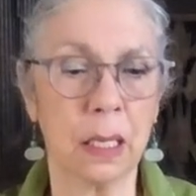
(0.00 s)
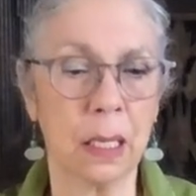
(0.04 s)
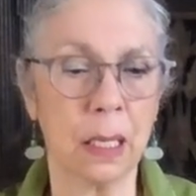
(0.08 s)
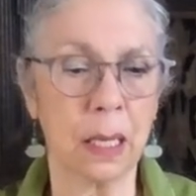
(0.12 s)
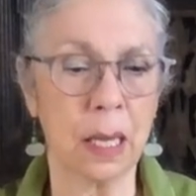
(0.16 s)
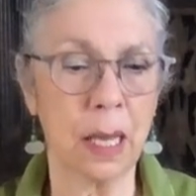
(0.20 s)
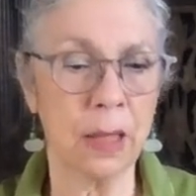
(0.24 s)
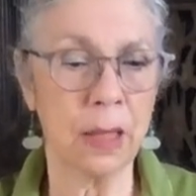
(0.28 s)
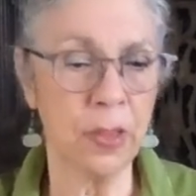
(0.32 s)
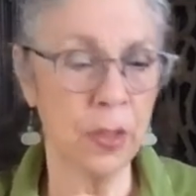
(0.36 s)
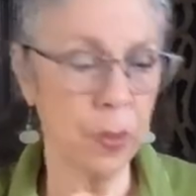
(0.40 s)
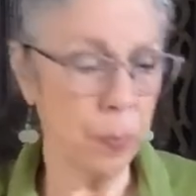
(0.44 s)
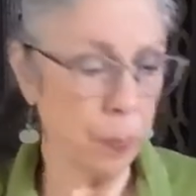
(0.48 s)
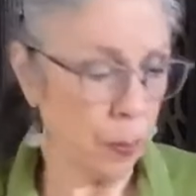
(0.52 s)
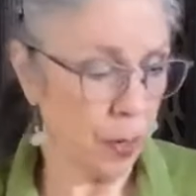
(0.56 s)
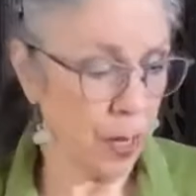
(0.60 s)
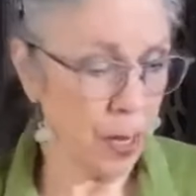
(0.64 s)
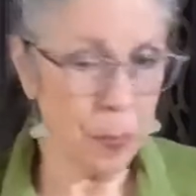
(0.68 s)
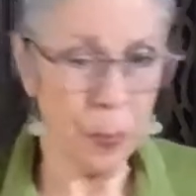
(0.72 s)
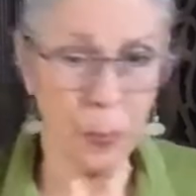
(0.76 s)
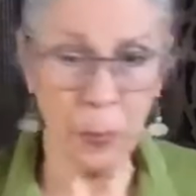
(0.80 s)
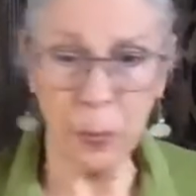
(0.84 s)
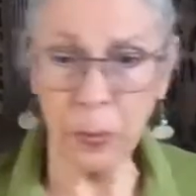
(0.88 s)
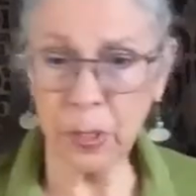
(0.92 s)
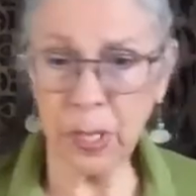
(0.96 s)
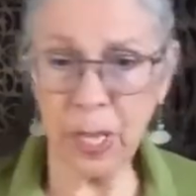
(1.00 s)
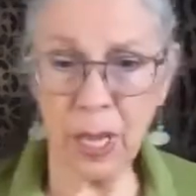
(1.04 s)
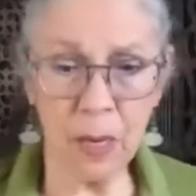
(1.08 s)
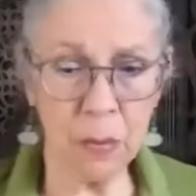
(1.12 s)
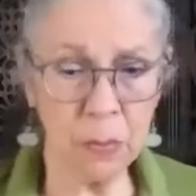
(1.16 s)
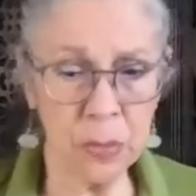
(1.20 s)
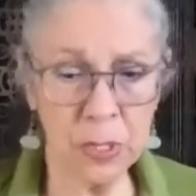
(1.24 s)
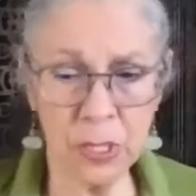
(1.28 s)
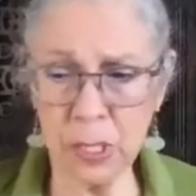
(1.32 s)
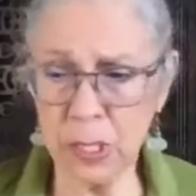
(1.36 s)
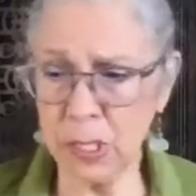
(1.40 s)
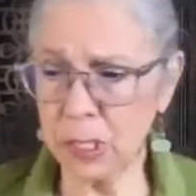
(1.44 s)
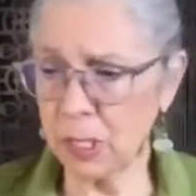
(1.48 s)
And the people came
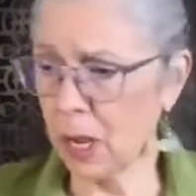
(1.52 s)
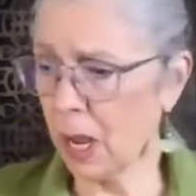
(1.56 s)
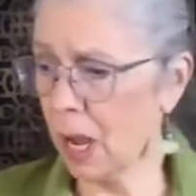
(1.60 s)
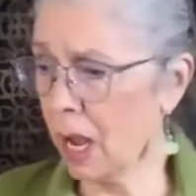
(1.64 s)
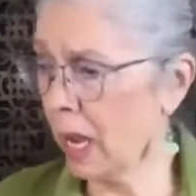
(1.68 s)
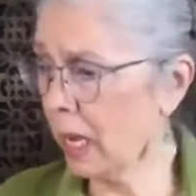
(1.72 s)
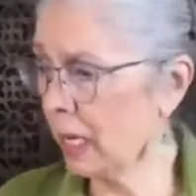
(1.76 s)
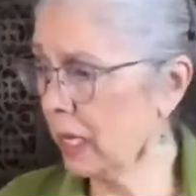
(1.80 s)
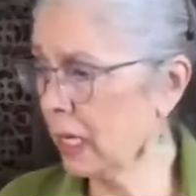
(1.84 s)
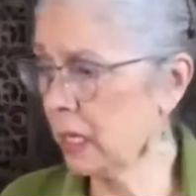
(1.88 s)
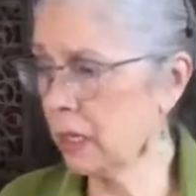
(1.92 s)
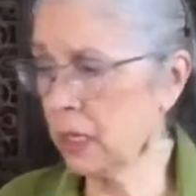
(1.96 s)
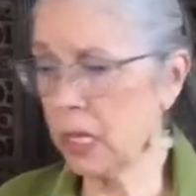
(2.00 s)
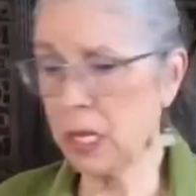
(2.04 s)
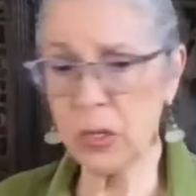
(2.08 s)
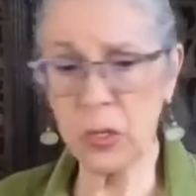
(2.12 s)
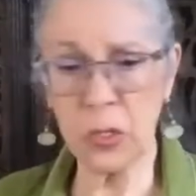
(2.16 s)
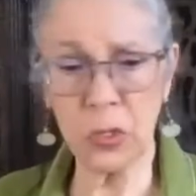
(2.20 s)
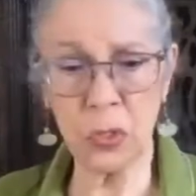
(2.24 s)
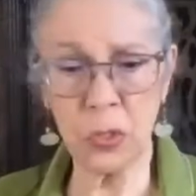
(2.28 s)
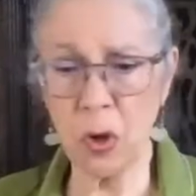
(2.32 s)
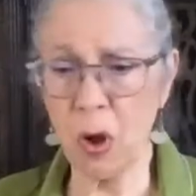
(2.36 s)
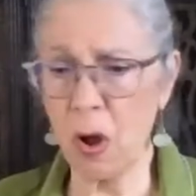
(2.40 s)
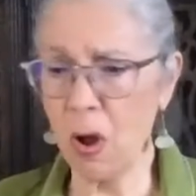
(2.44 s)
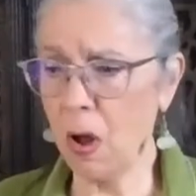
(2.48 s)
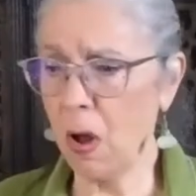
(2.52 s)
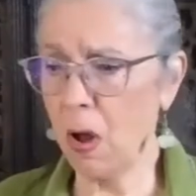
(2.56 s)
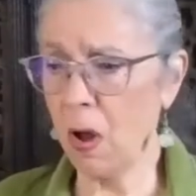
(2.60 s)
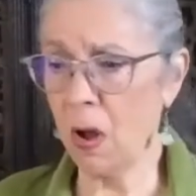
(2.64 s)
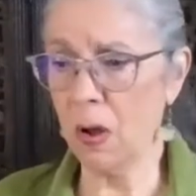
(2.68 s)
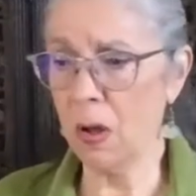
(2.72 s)
inside and they saw